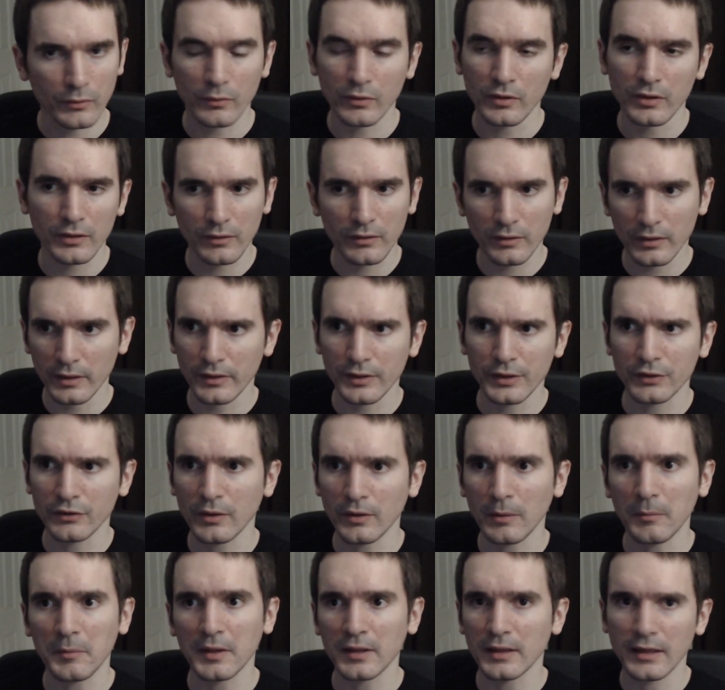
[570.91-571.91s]
Clearly, there's
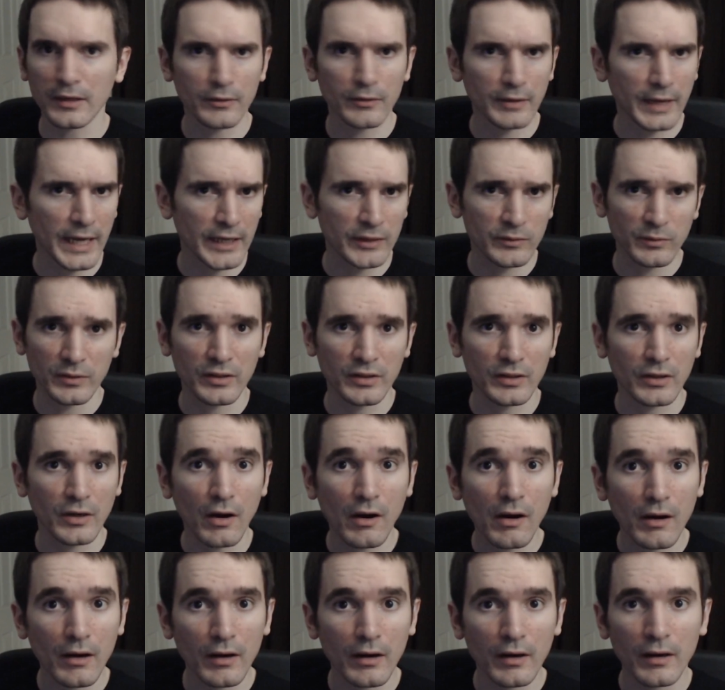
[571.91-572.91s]
something that interacts with the
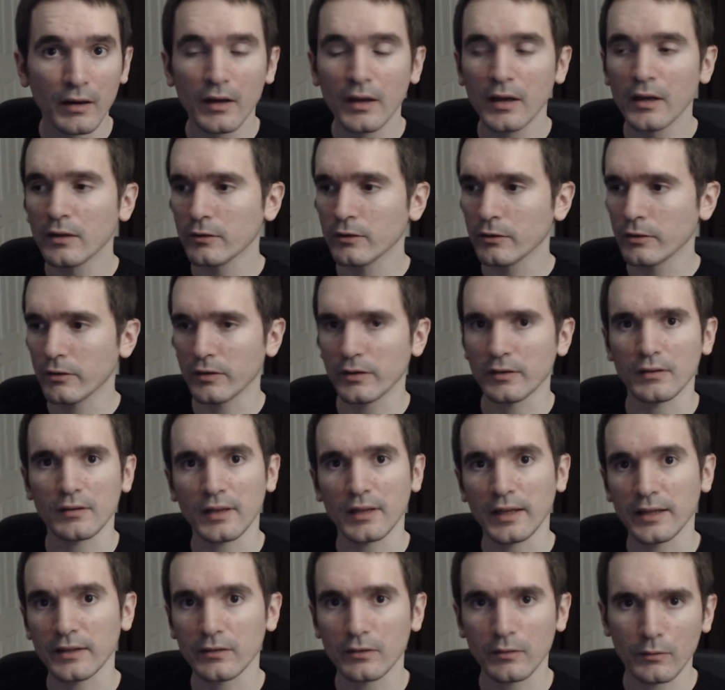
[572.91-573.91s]
car so that the
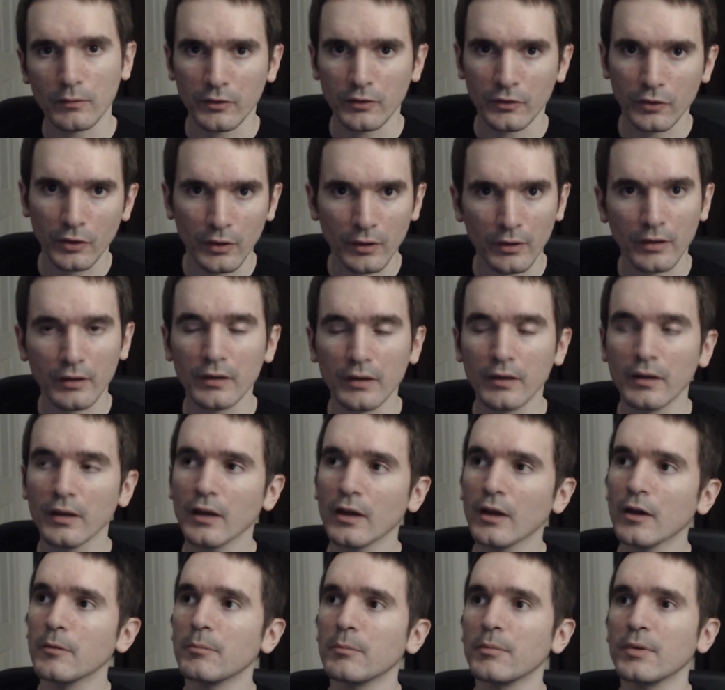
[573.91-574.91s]
lights know to turn,
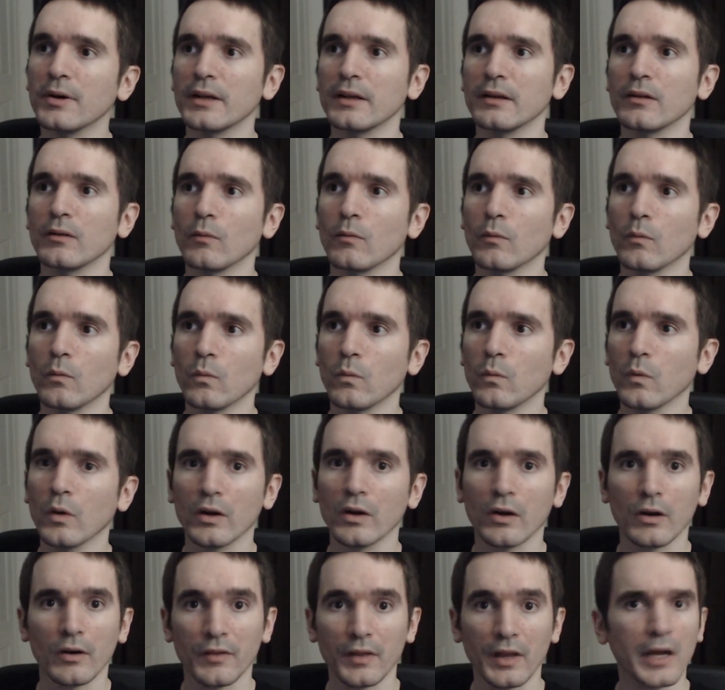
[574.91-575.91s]
but what
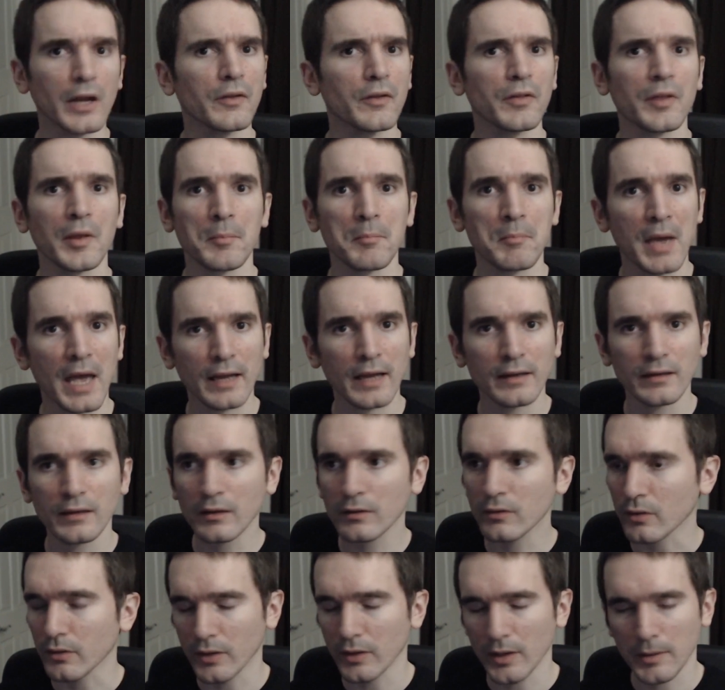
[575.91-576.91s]
are they? Are they
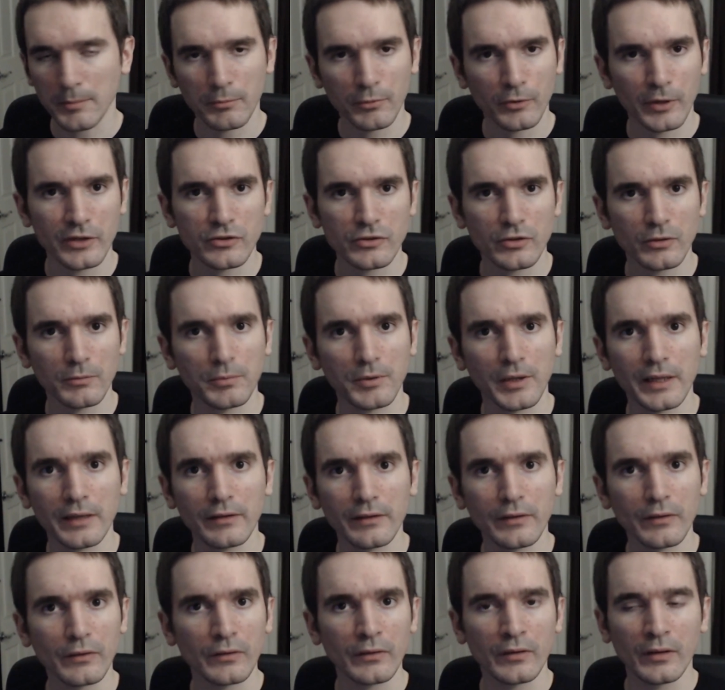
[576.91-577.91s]
magnets? Are they pressure
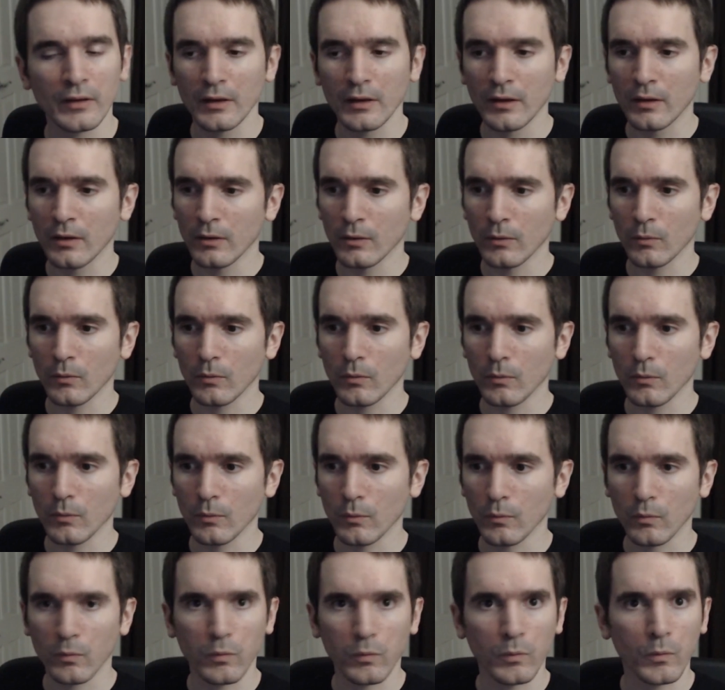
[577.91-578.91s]
plates?
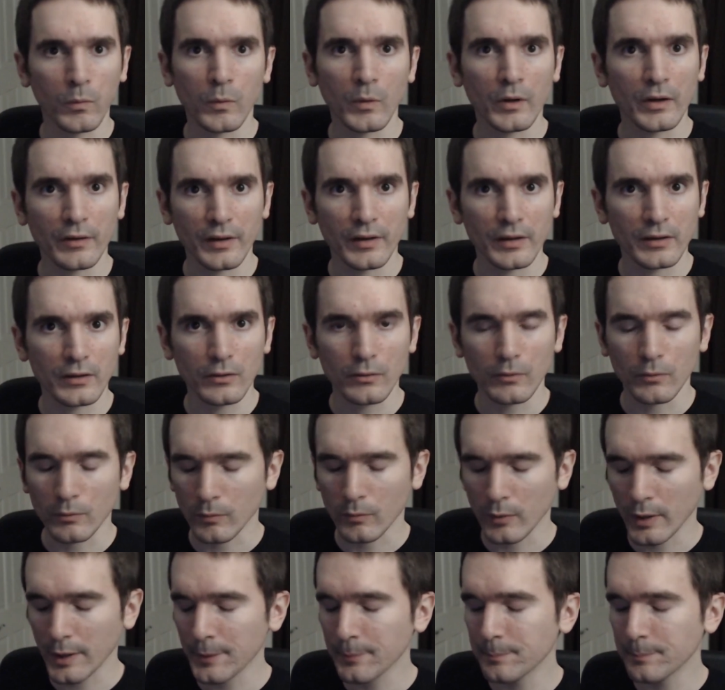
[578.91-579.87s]
What do they do, right?